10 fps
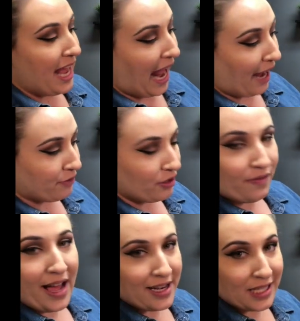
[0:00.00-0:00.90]
after the
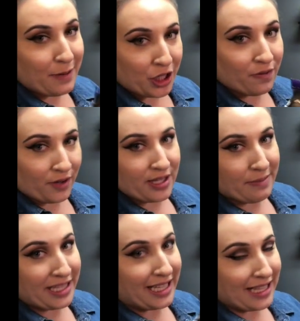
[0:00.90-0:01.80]
fact, especially for
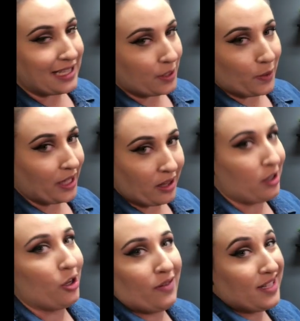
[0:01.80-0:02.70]
something like this. It's one length
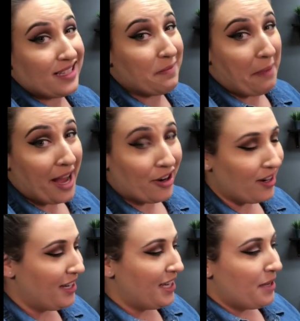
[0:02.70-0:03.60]
all over, it doesn't matter
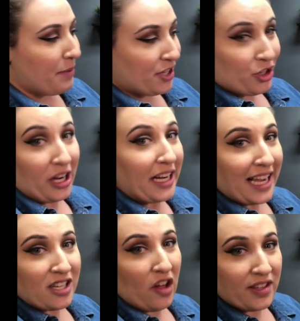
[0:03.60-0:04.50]
because you're gonna
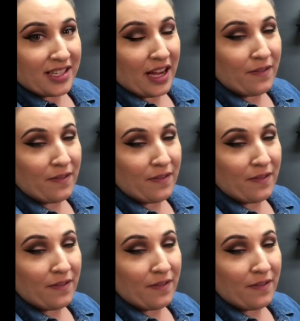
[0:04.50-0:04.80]
get to all this stuff